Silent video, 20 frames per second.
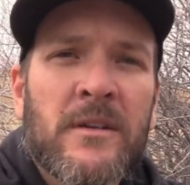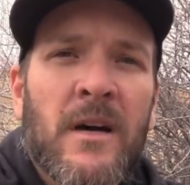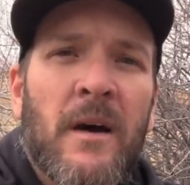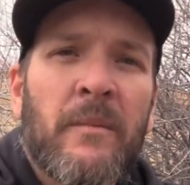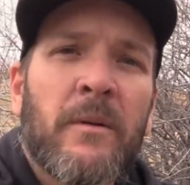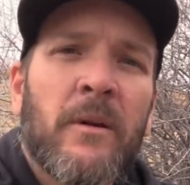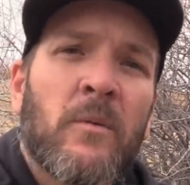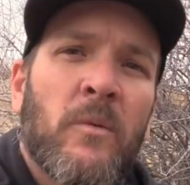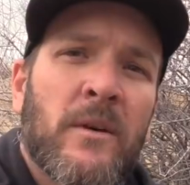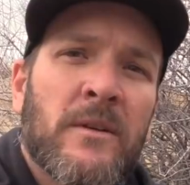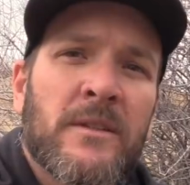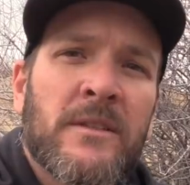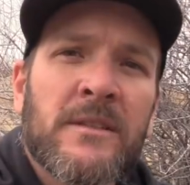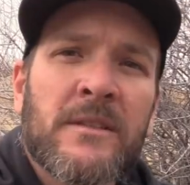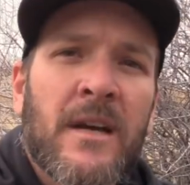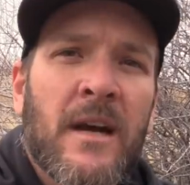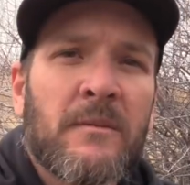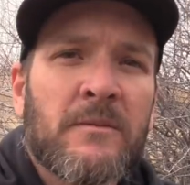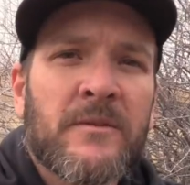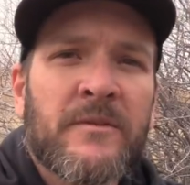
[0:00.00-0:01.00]
up and one
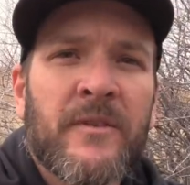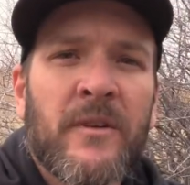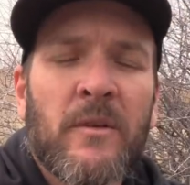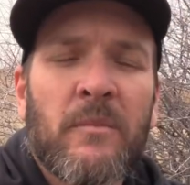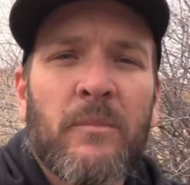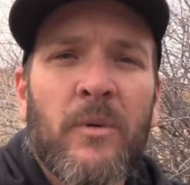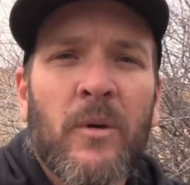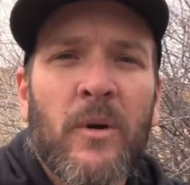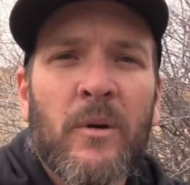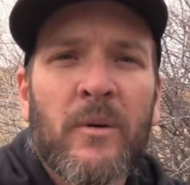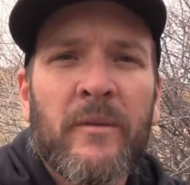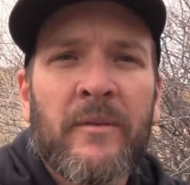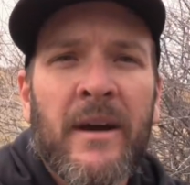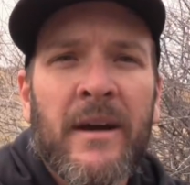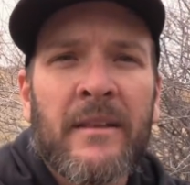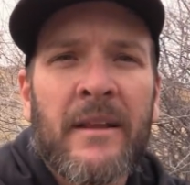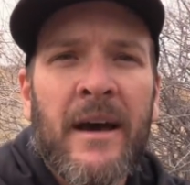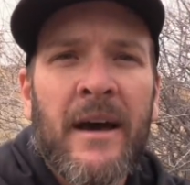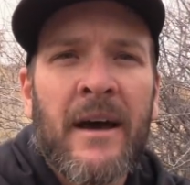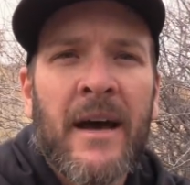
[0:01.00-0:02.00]
just comes full bore, we've
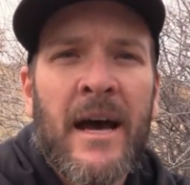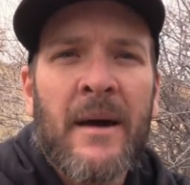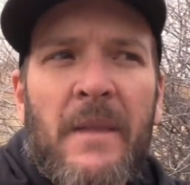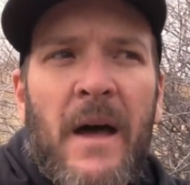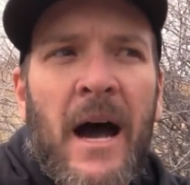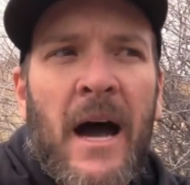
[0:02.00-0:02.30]
had that happen.